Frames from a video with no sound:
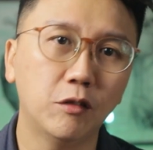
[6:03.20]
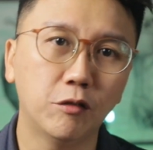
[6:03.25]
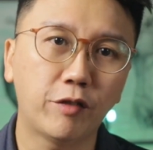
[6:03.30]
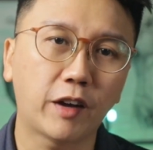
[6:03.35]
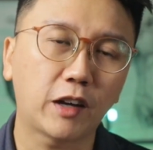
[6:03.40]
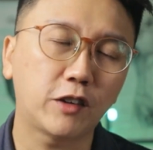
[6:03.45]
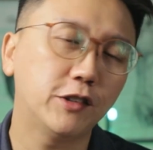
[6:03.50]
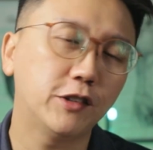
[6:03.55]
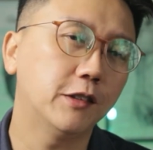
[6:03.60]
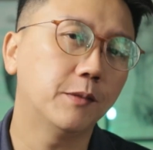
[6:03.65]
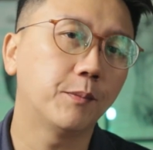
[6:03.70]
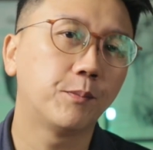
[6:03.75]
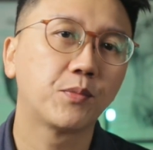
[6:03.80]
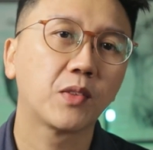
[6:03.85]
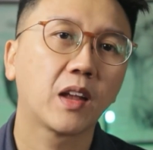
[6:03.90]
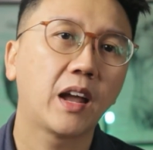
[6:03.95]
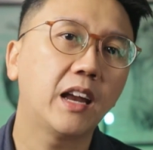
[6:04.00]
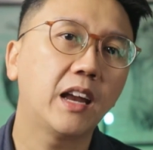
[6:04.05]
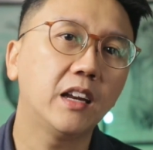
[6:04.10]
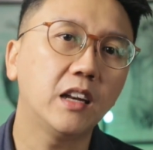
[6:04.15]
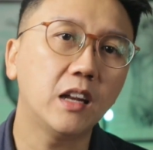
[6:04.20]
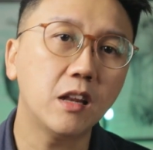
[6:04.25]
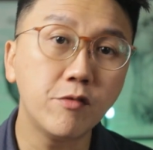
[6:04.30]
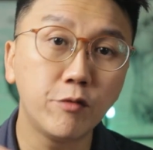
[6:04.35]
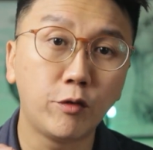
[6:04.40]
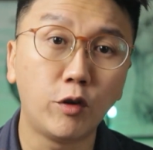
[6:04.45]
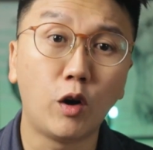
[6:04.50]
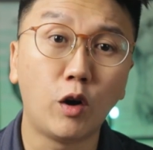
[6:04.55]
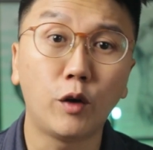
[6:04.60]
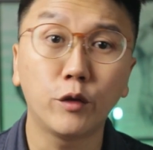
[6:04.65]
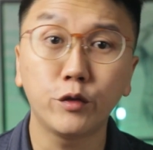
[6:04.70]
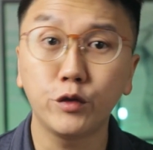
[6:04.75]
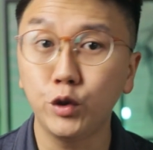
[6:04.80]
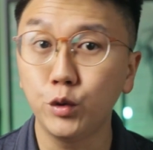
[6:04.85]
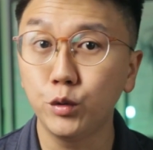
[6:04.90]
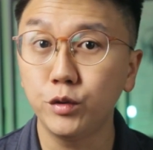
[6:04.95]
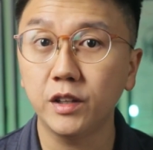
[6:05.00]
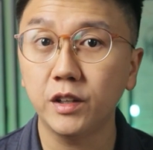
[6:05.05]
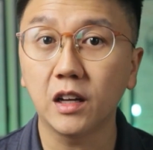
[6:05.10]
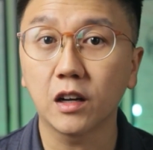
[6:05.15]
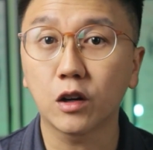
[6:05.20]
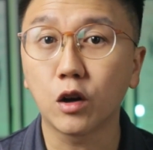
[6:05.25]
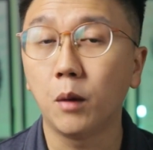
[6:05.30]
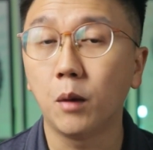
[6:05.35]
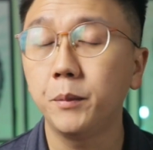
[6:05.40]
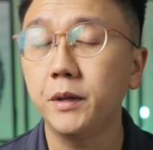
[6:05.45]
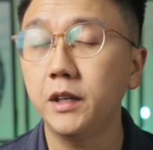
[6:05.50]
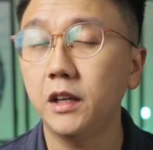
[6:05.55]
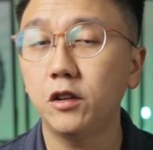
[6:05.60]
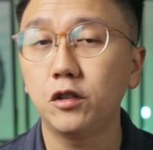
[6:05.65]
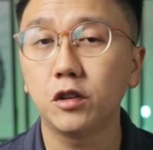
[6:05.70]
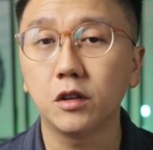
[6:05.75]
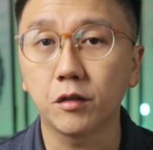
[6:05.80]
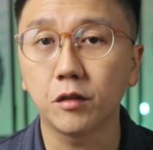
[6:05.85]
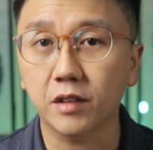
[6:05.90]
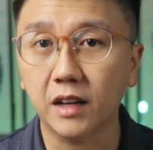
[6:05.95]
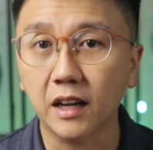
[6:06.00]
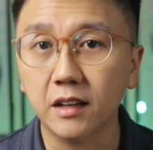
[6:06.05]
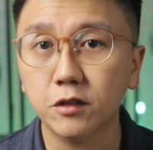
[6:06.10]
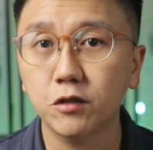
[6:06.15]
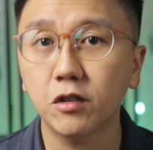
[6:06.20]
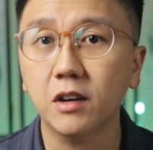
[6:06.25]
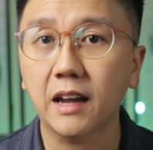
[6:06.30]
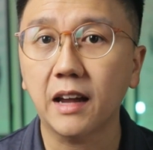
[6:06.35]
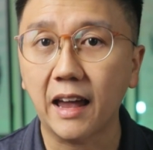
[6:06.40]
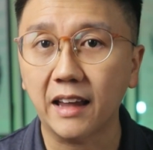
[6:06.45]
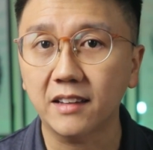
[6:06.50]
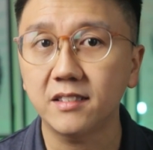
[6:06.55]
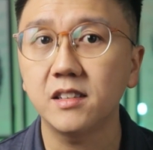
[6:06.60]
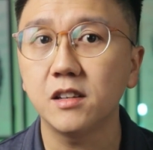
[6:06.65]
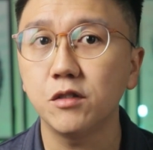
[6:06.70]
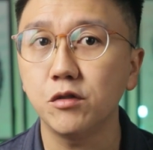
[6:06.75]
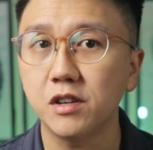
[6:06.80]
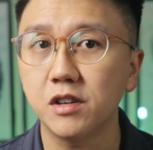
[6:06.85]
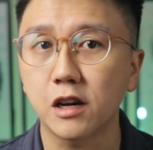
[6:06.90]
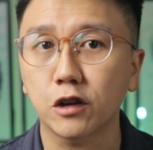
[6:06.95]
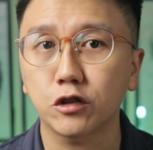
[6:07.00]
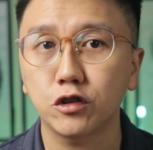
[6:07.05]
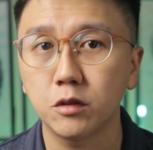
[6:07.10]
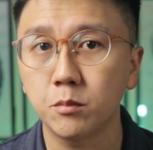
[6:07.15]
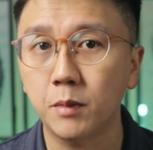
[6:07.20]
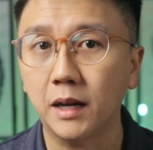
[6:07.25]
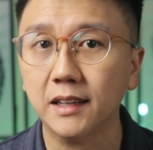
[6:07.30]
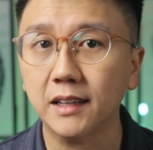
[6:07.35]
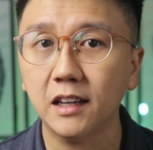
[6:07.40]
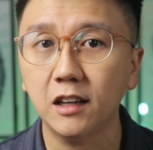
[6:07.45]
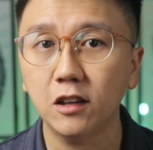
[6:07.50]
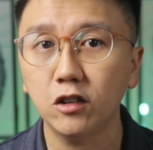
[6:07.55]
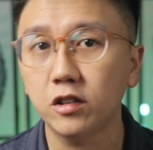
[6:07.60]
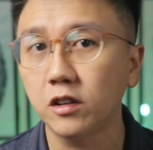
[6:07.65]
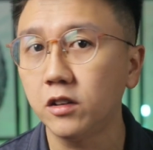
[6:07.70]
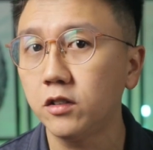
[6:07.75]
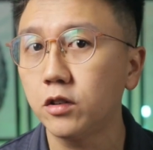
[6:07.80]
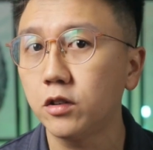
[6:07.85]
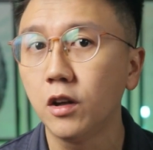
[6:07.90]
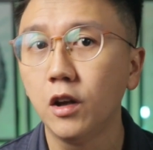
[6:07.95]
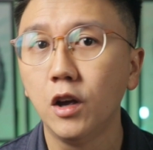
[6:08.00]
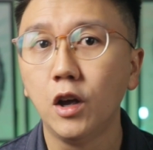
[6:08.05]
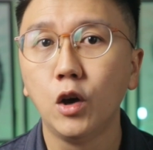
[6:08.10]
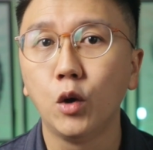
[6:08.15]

infection, and it involves using a combination of gastric acid reduction medications